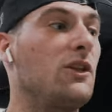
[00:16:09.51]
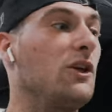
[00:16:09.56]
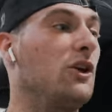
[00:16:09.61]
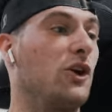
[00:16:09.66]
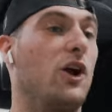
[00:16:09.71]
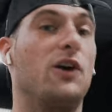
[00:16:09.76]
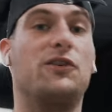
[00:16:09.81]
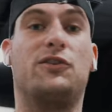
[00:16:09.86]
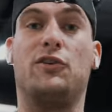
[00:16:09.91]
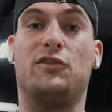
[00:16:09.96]
You
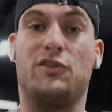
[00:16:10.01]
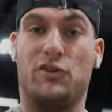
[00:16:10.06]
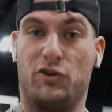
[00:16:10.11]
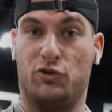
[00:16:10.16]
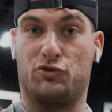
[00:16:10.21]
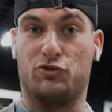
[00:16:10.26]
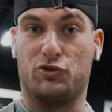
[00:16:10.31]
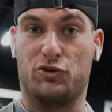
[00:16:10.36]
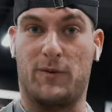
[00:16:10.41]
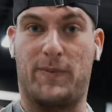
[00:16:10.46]
can also use a
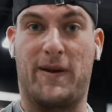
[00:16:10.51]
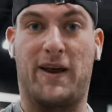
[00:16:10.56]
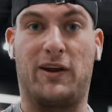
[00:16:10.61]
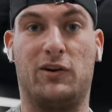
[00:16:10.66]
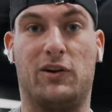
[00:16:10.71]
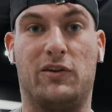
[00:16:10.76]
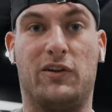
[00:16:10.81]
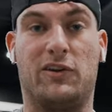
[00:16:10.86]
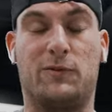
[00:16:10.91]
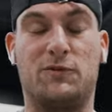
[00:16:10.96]
neutral grip
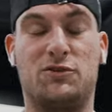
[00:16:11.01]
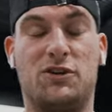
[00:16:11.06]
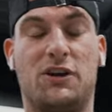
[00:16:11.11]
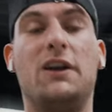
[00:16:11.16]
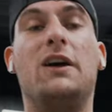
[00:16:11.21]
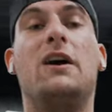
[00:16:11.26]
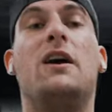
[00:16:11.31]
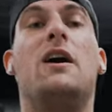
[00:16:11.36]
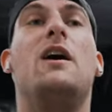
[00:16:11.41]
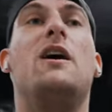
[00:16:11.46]
handle on this
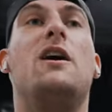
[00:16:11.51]
machine.